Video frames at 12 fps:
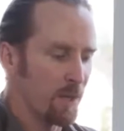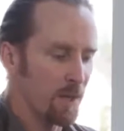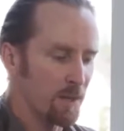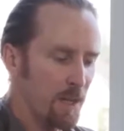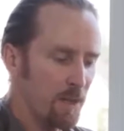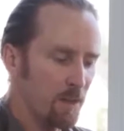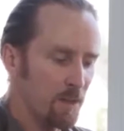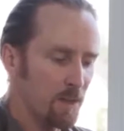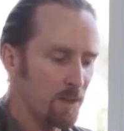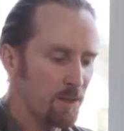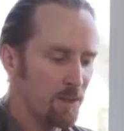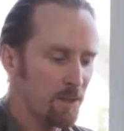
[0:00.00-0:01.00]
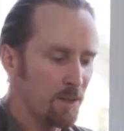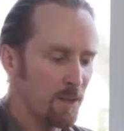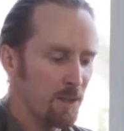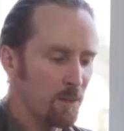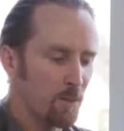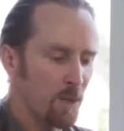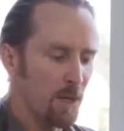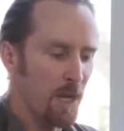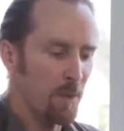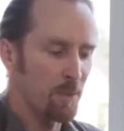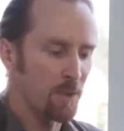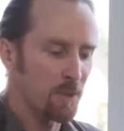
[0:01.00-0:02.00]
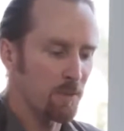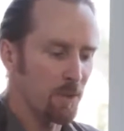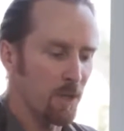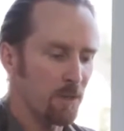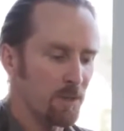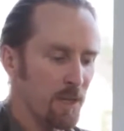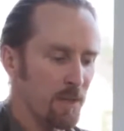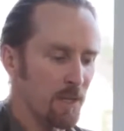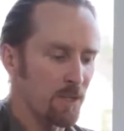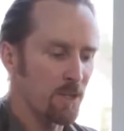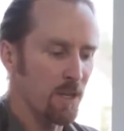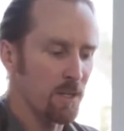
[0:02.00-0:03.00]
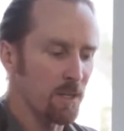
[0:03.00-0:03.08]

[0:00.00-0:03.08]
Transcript: And what'll happen is if you hold down that shutter,